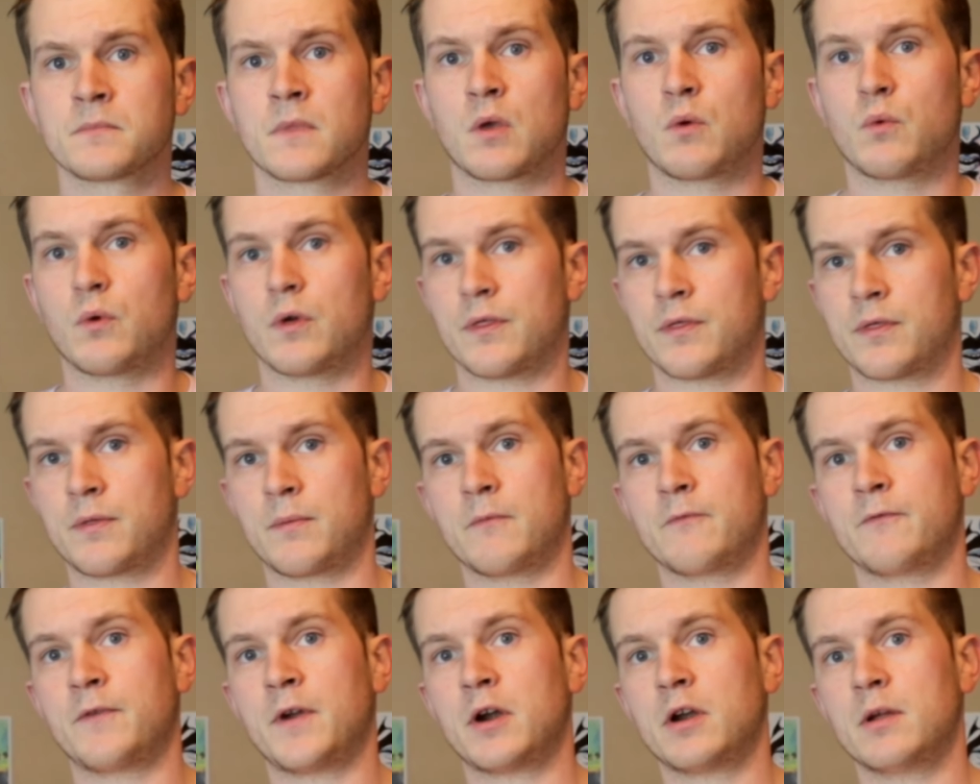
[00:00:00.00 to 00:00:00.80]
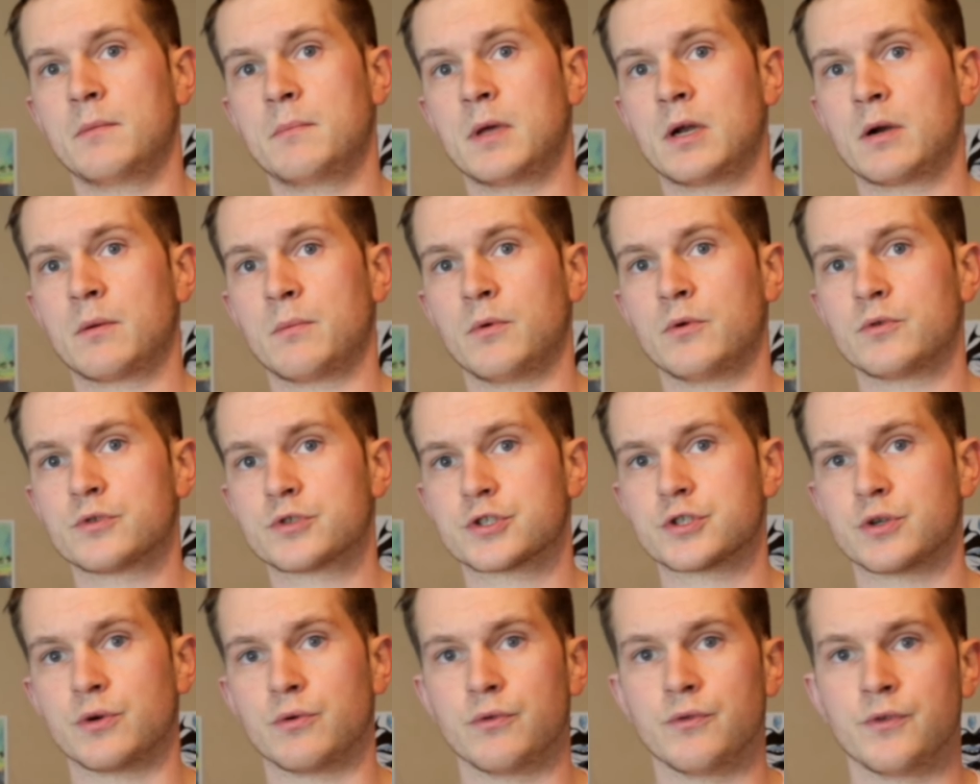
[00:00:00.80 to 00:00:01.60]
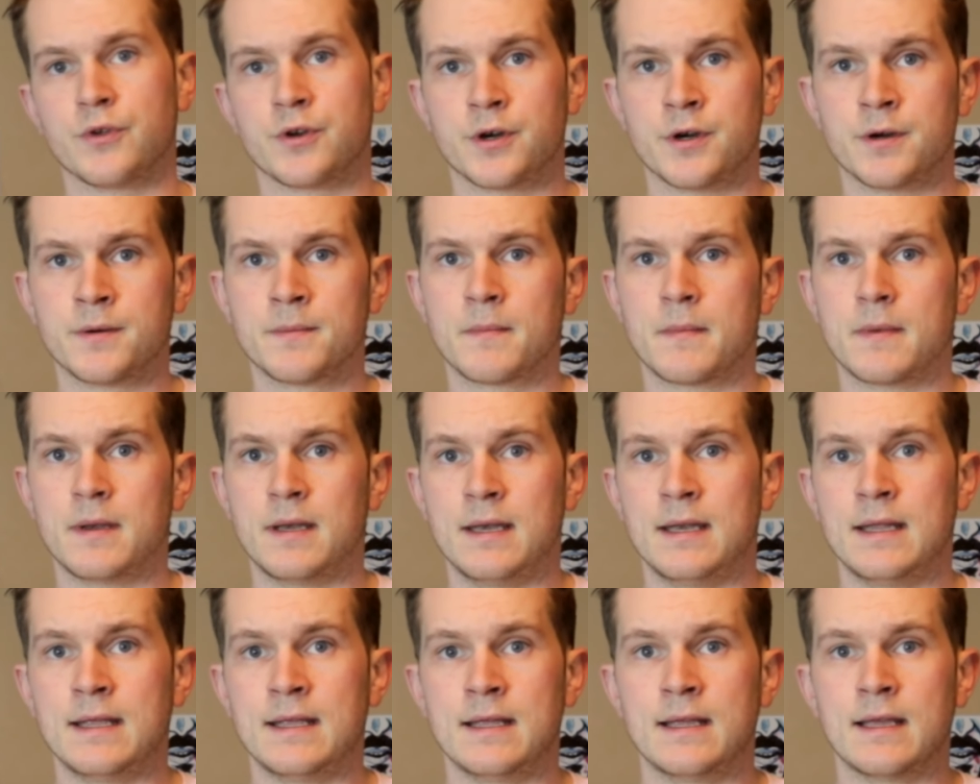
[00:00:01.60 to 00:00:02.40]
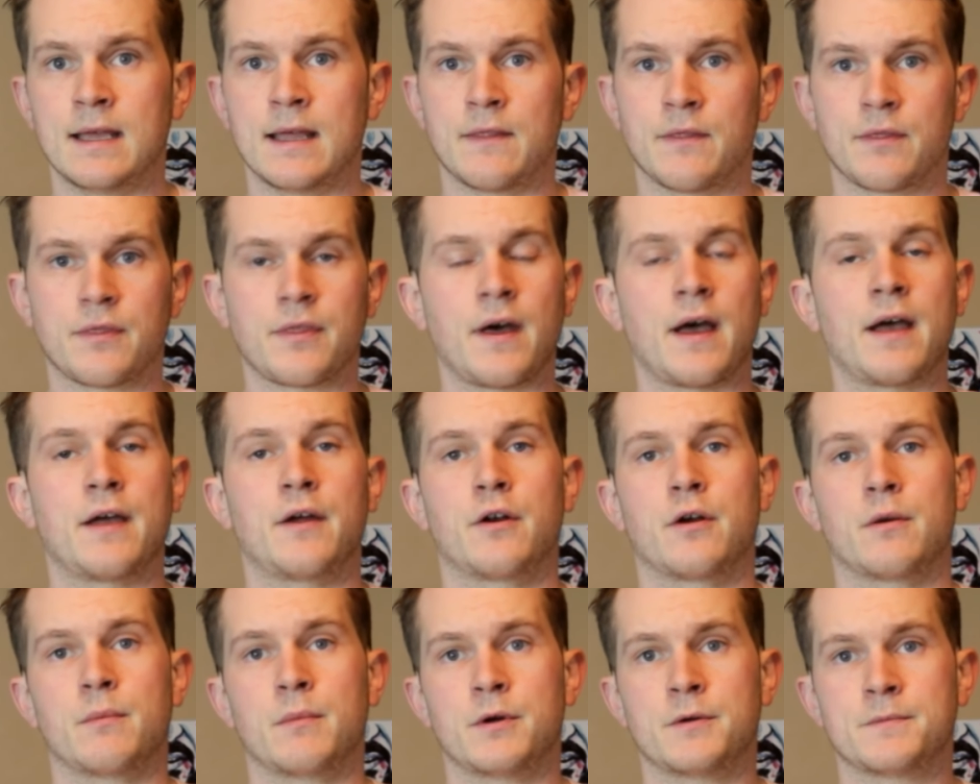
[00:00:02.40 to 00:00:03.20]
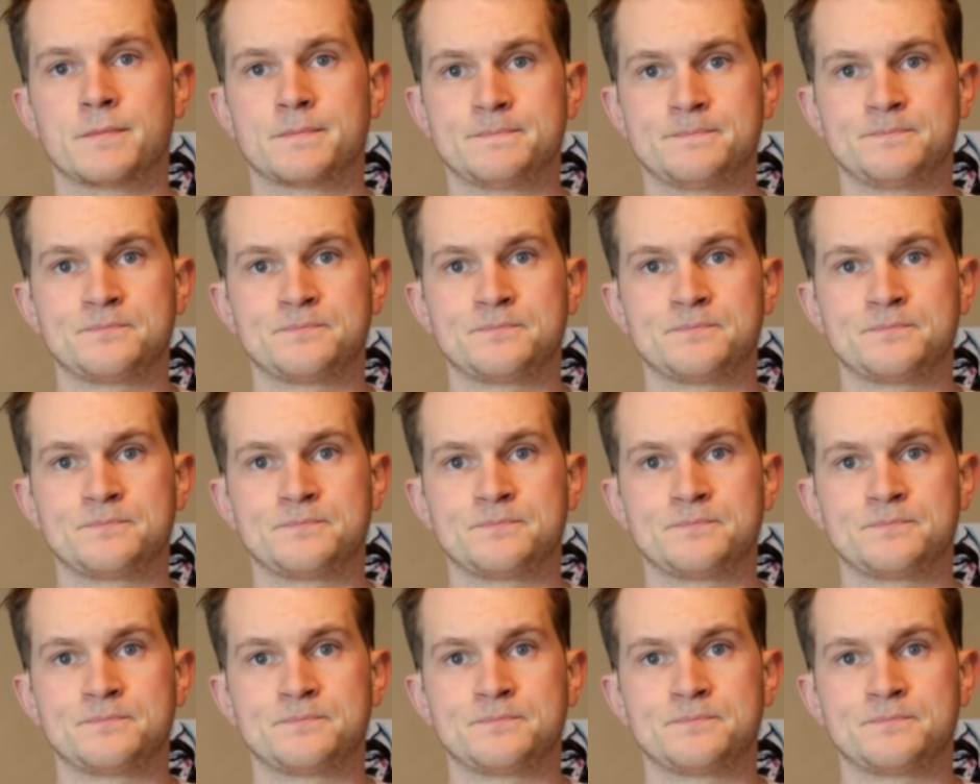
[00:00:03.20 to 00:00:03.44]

with very minimal shoulder, knee, and thigh armor.